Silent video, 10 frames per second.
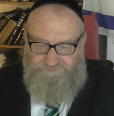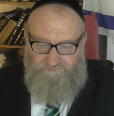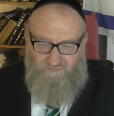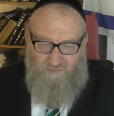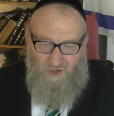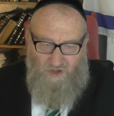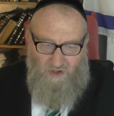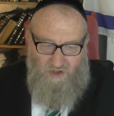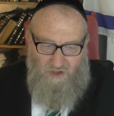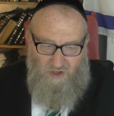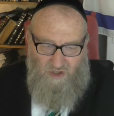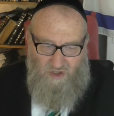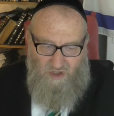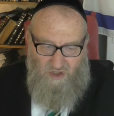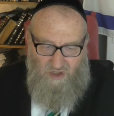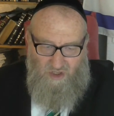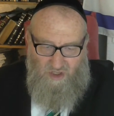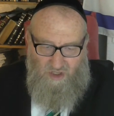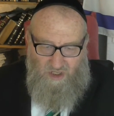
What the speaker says: Nothing is said.